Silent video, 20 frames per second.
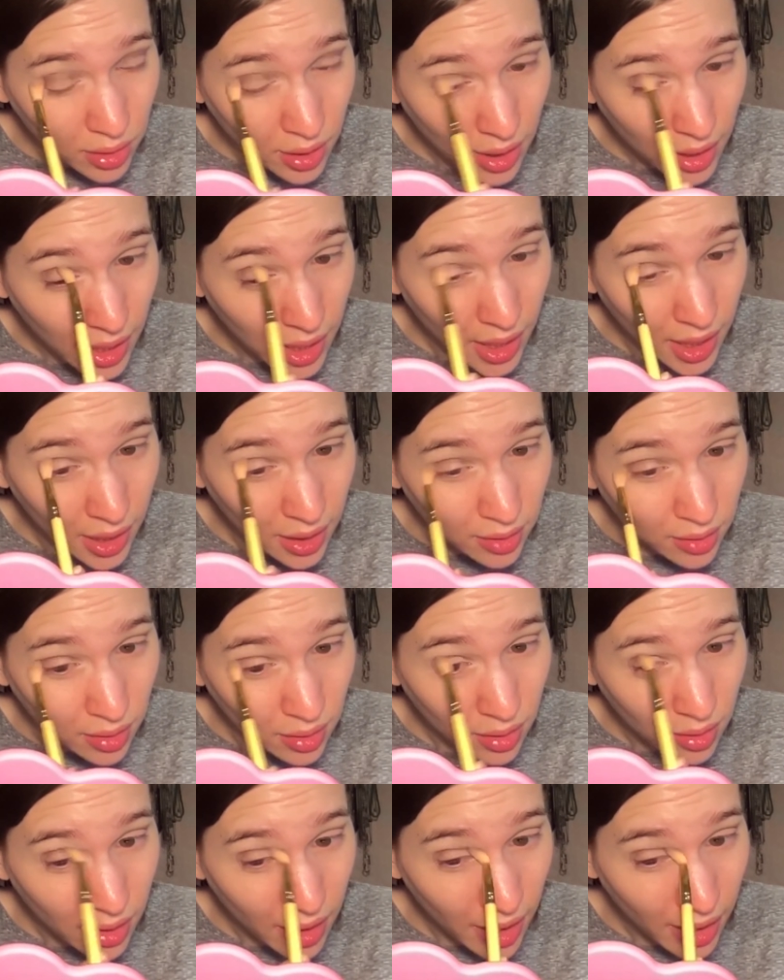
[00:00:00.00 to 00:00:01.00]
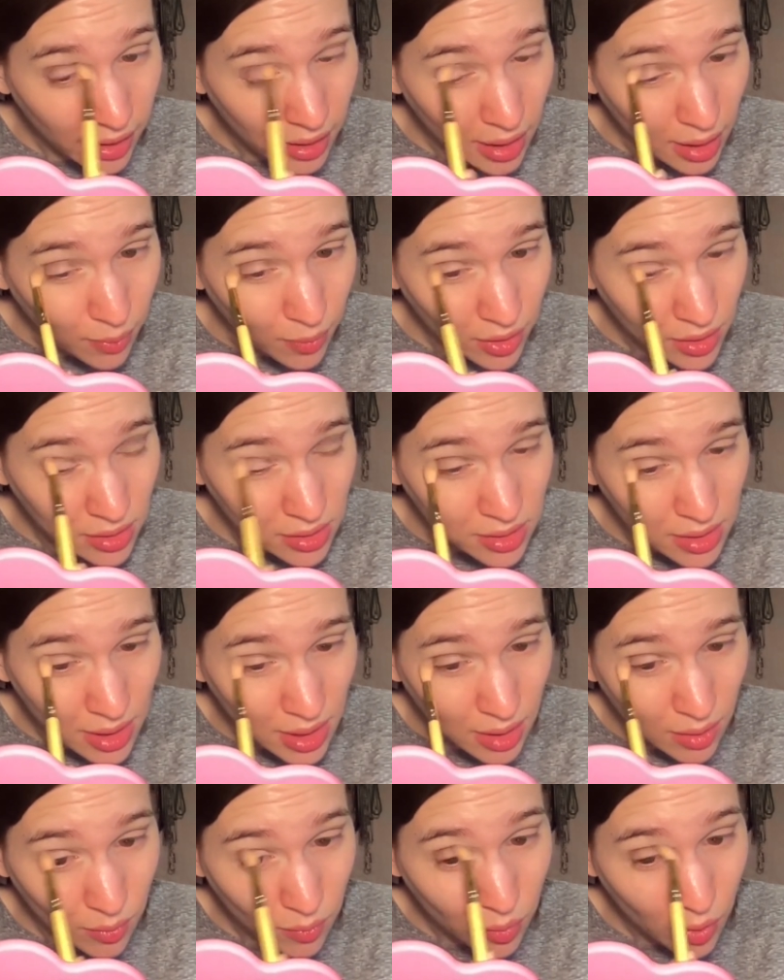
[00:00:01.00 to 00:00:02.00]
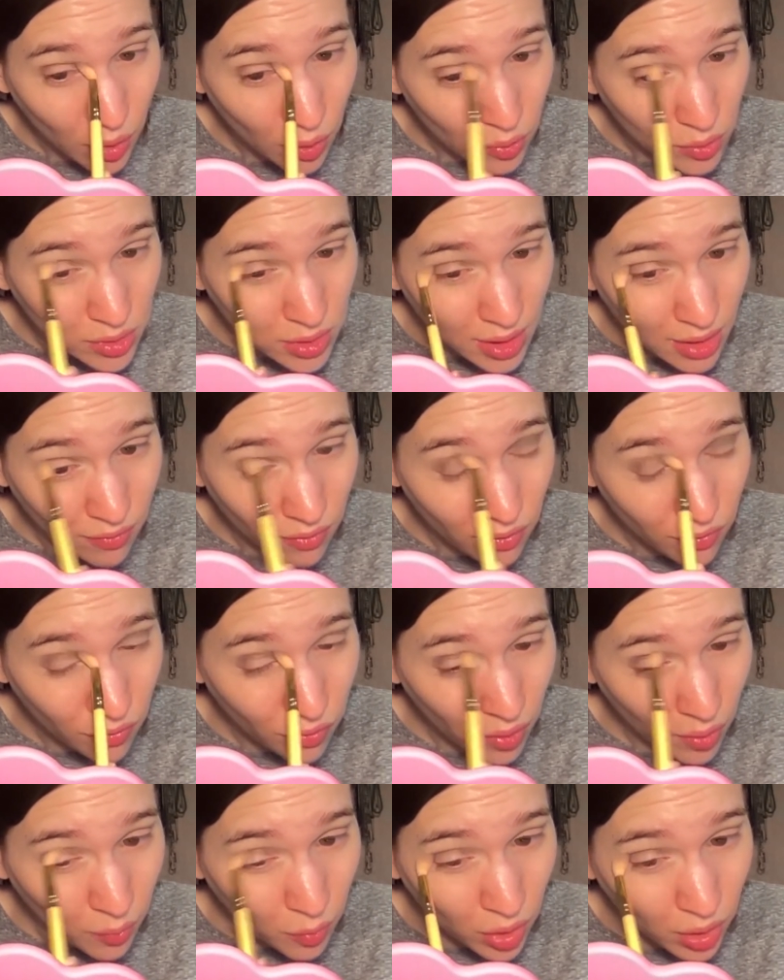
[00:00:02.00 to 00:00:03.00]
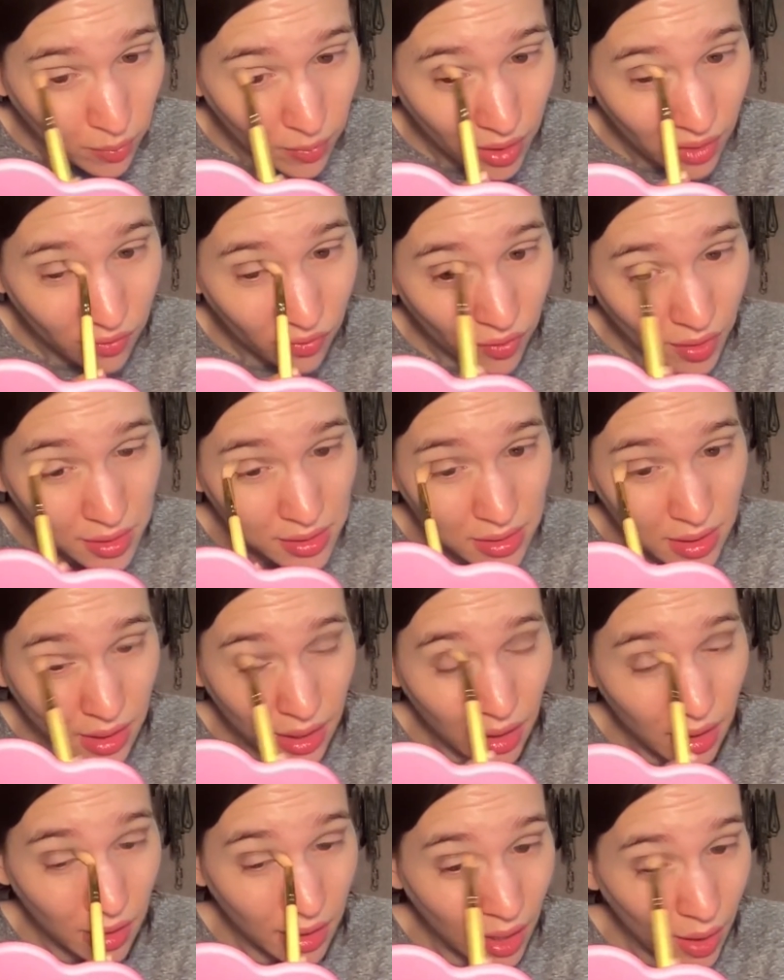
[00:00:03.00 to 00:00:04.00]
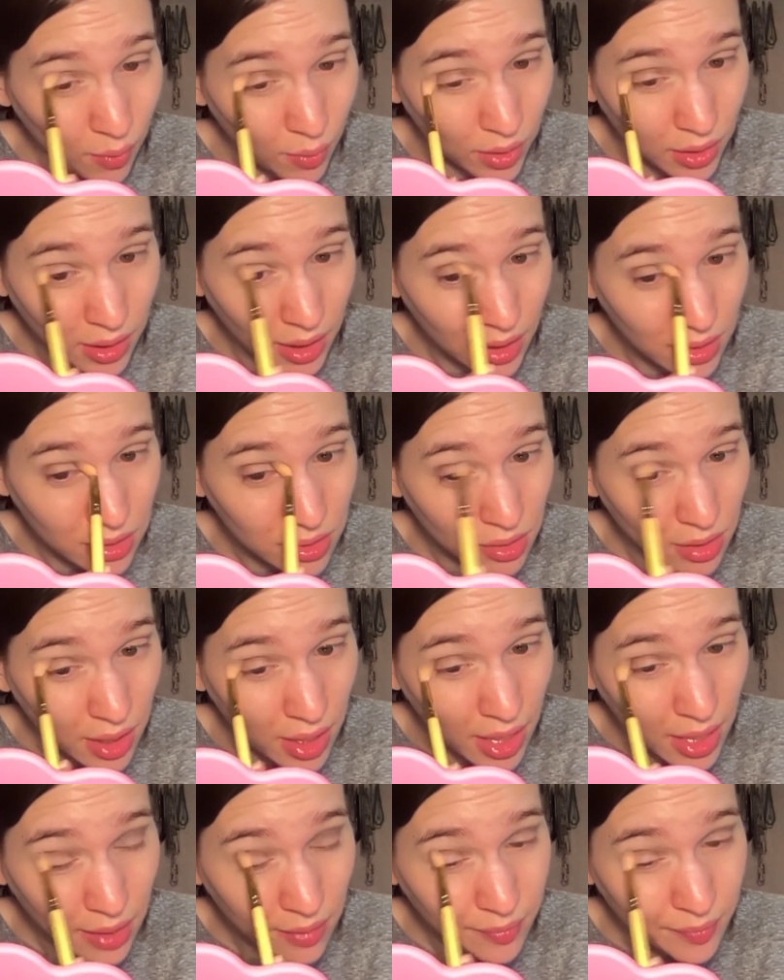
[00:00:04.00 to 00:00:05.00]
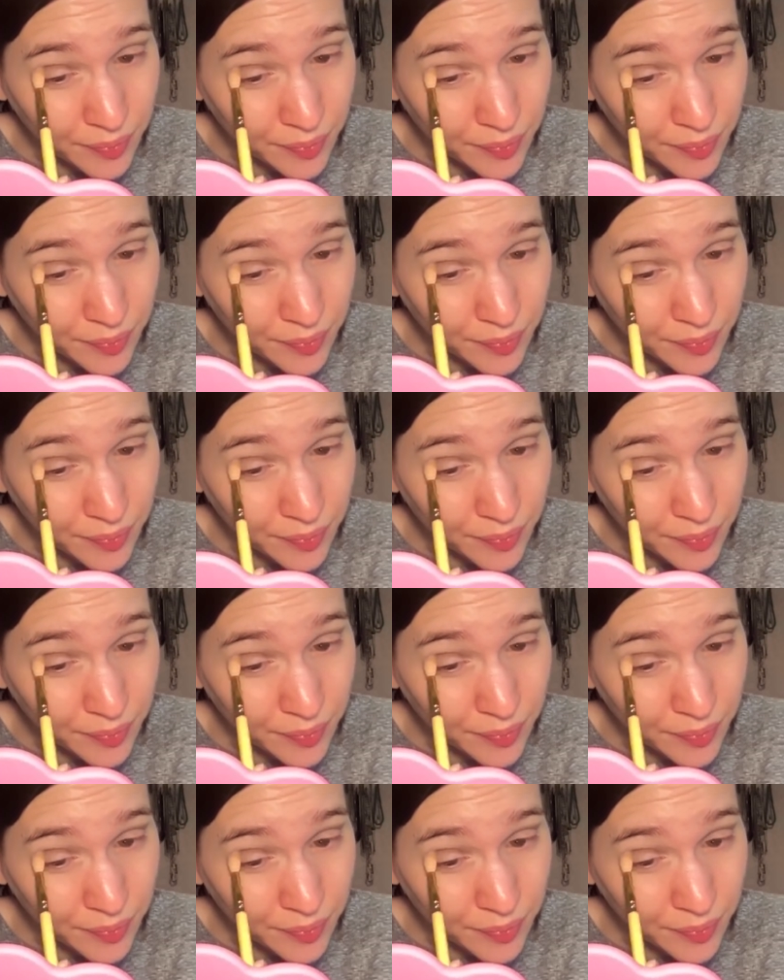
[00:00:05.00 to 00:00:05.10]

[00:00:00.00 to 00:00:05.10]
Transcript: And I keep on seeing posts, even from one of my friends that I hung out with yesterday.